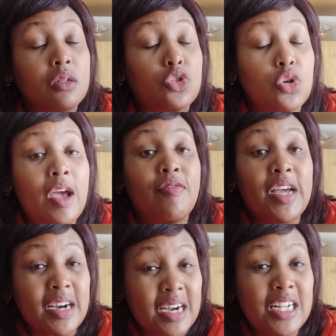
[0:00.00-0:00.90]
to have
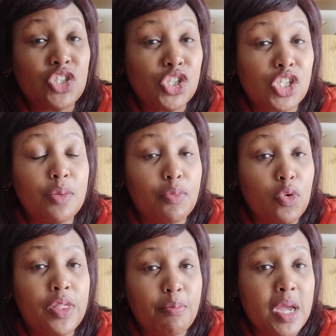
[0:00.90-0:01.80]
a relationship
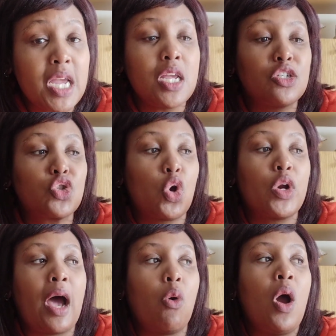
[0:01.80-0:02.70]
with me. So
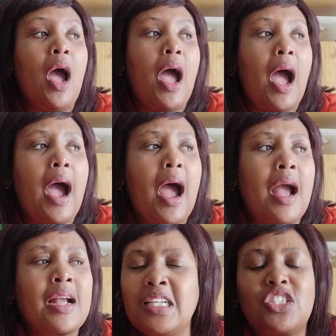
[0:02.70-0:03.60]
now
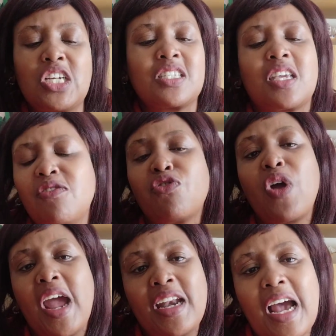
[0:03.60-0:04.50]
I can't just give
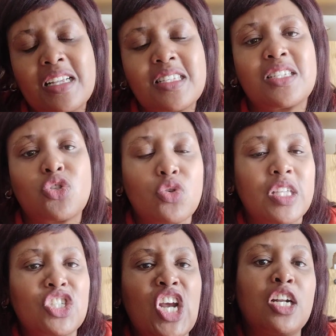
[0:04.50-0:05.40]
you an access to
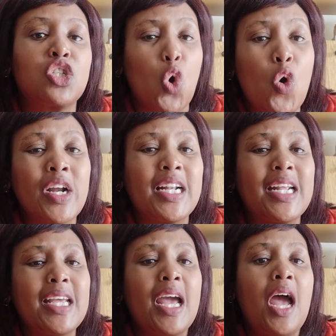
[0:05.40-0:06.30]
the child
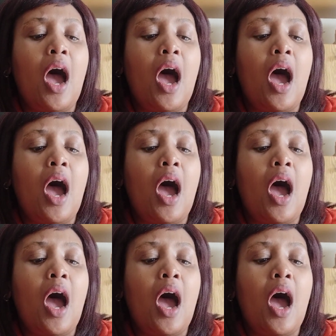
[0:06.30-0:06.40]
only.